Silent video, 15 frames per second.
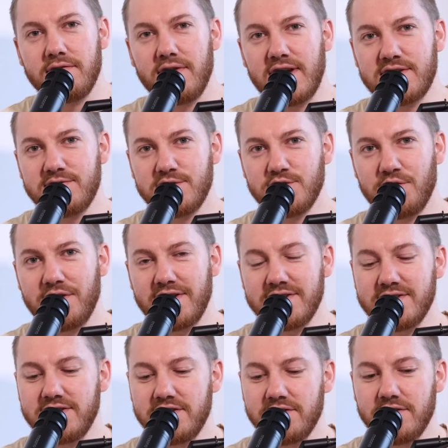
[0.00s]
Thanks for joining us
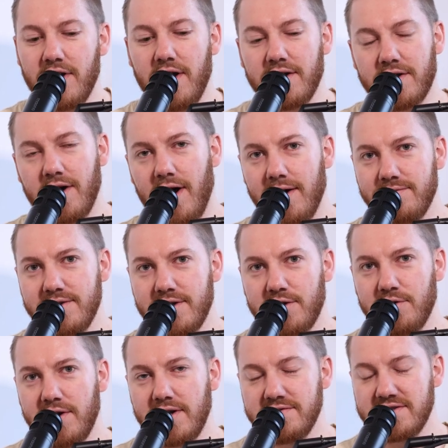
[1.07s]
here on Coffee and
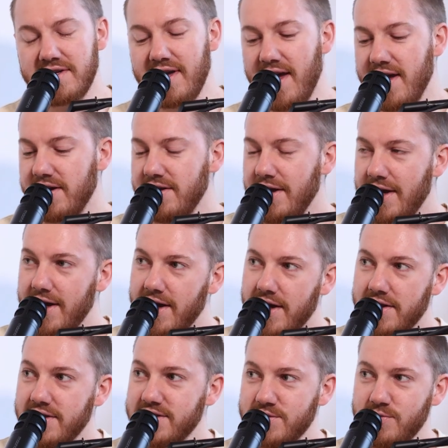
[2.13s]
Creatives again.
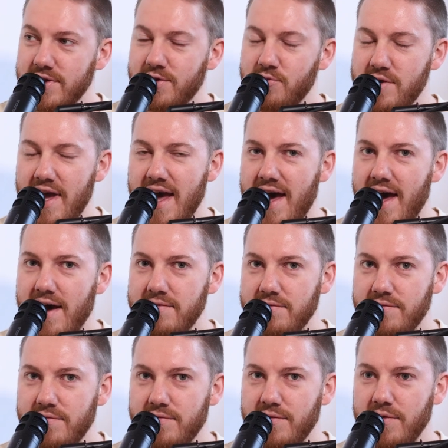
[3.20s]
This week we have
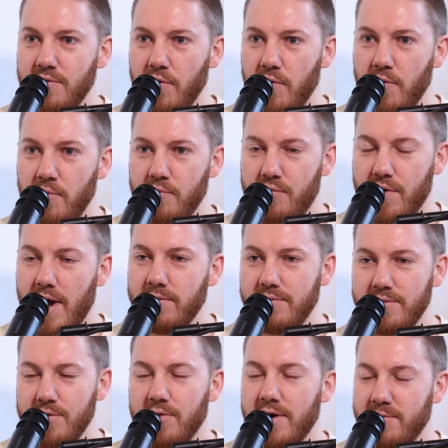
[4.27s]

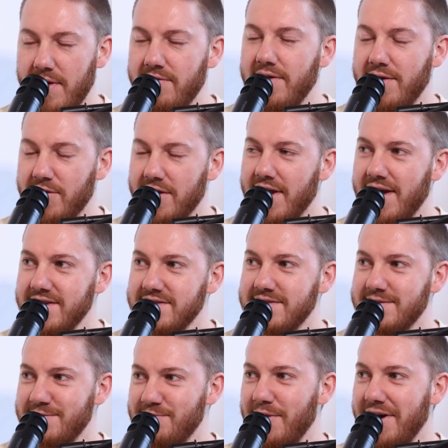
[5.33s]
probably one of my favorite
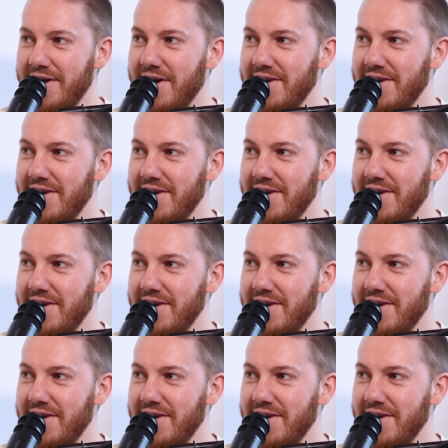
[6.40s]
guests, but